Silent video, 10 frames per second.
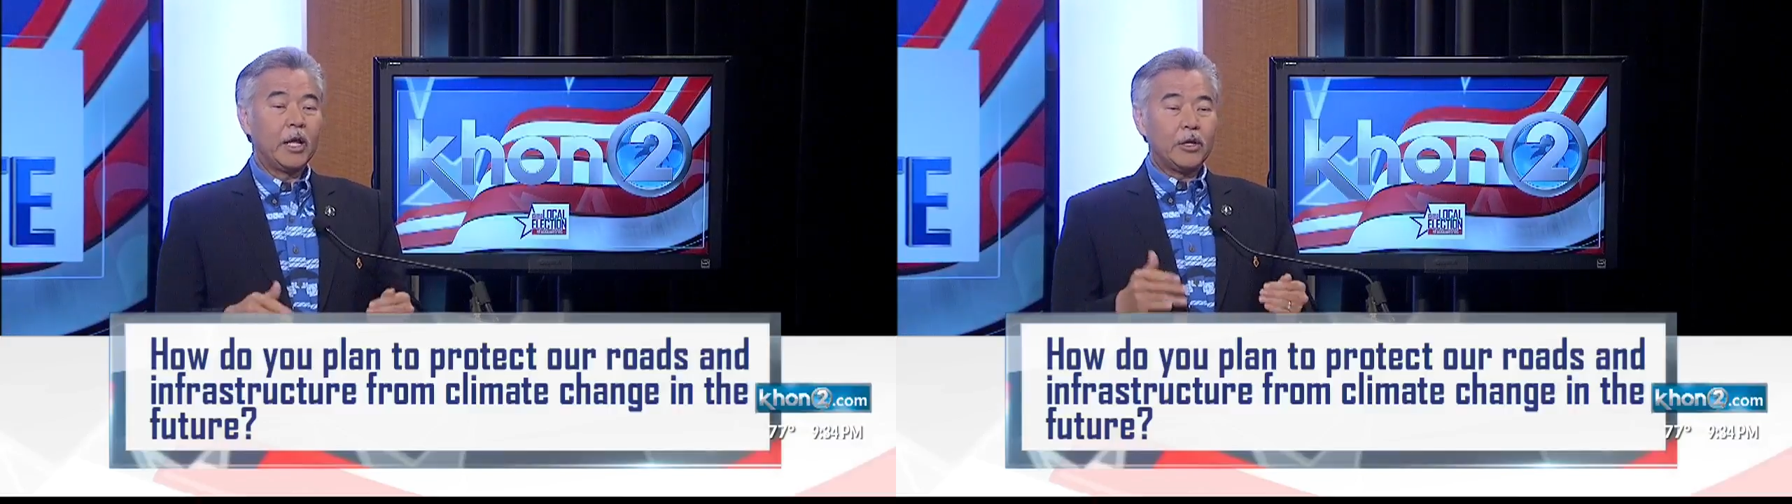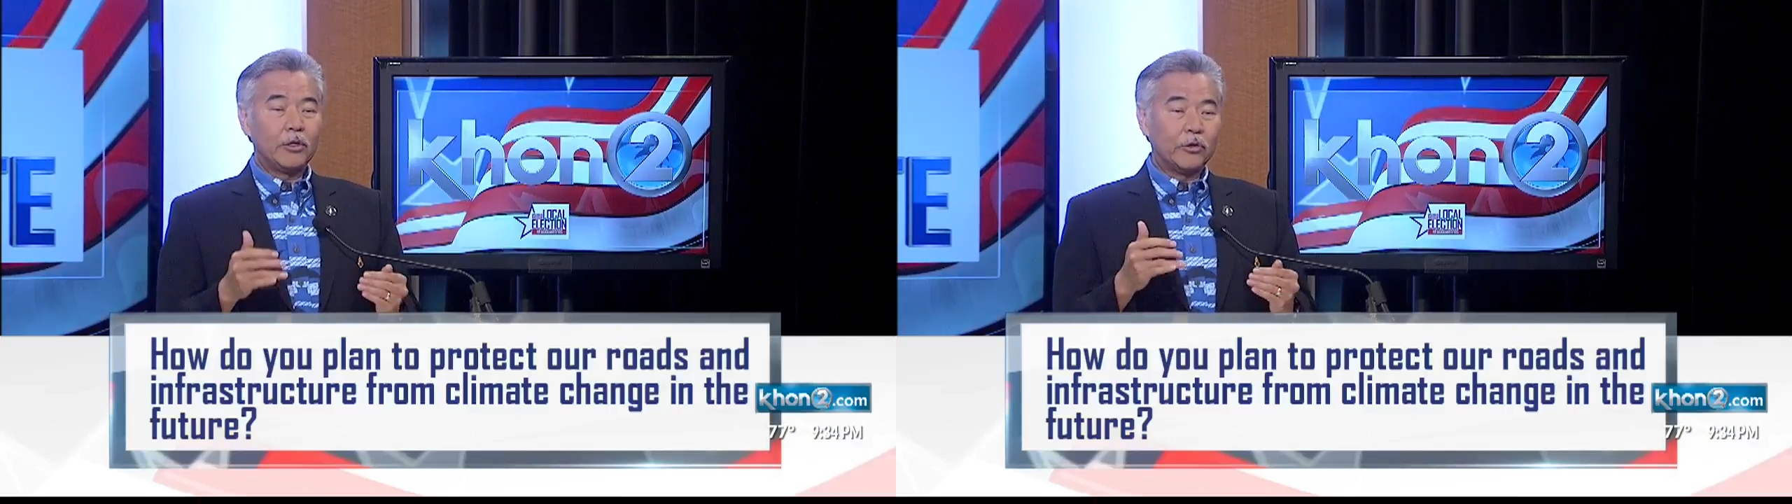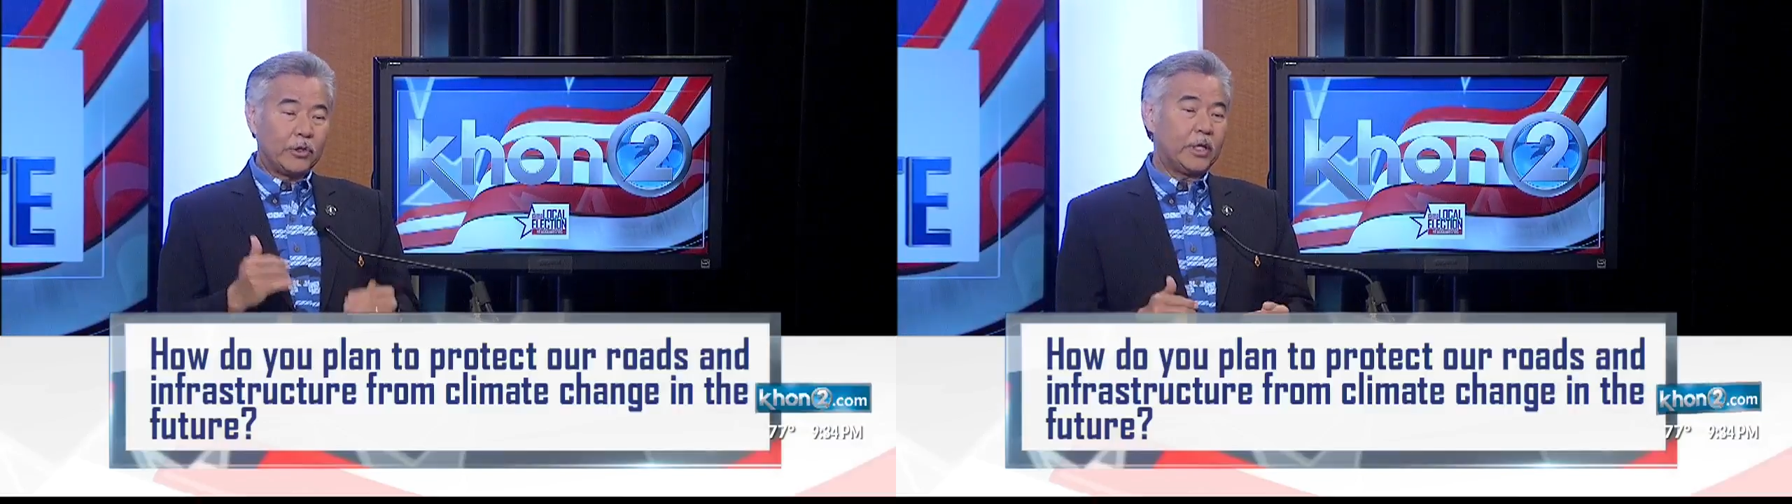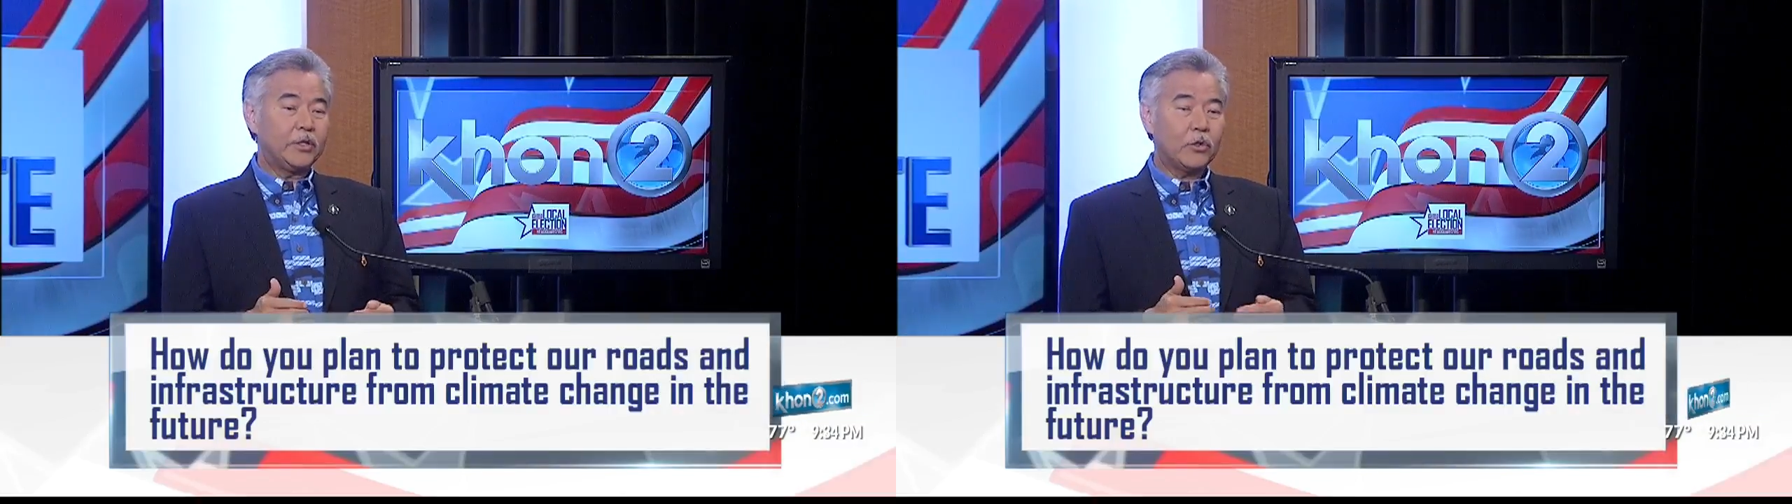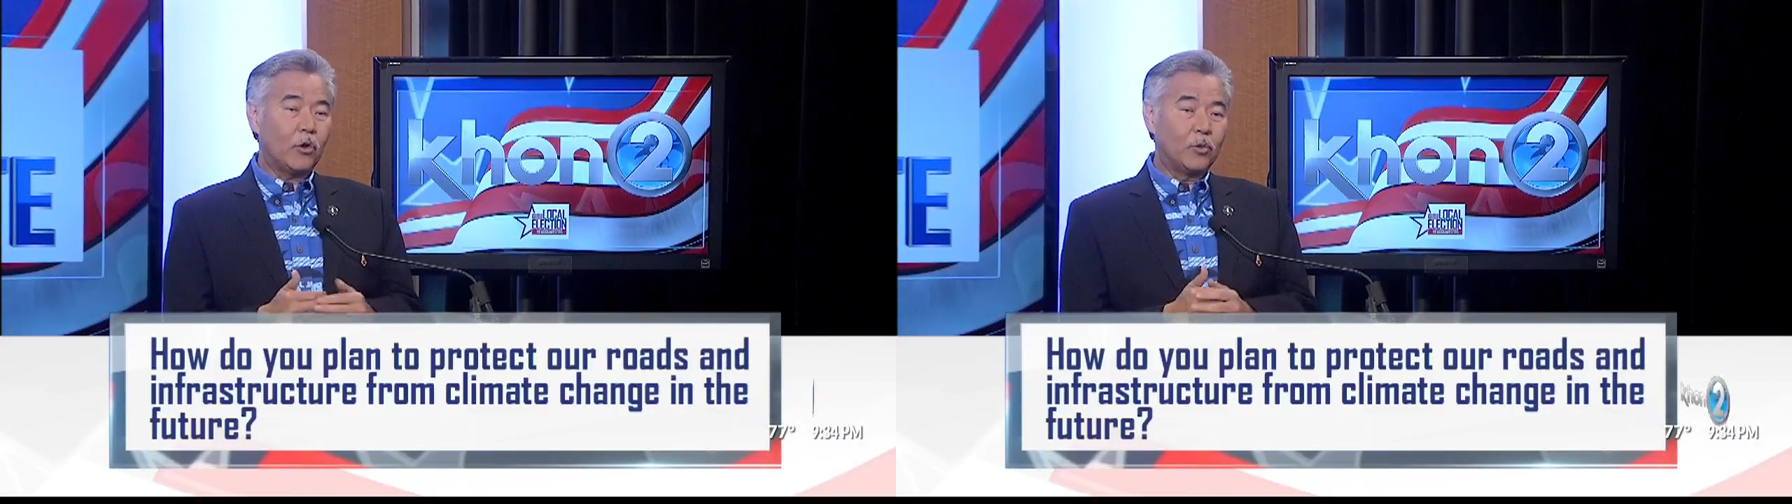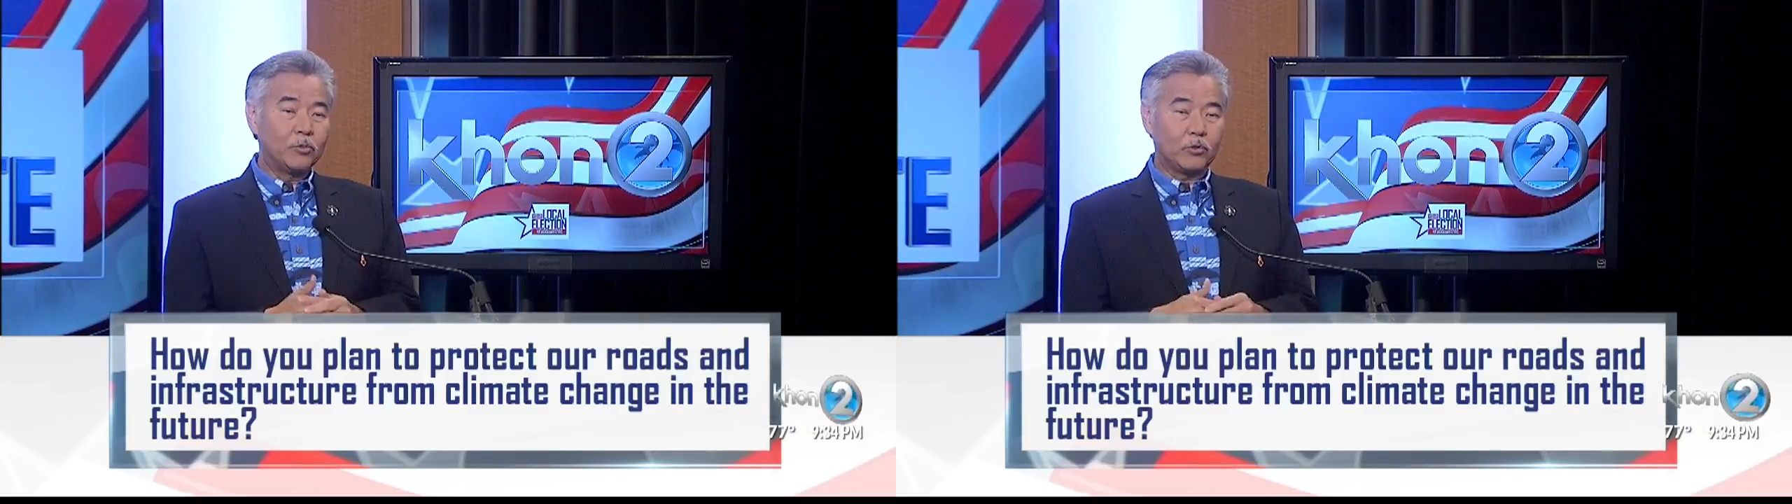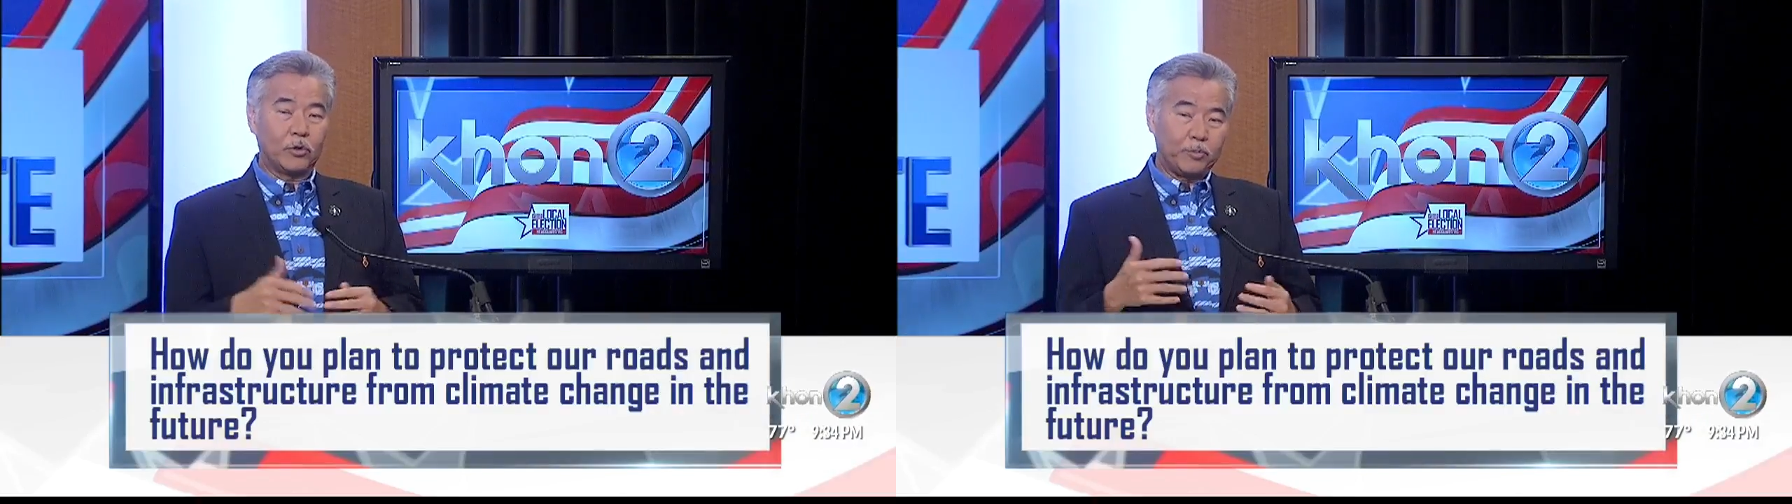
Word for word: You know, these homes were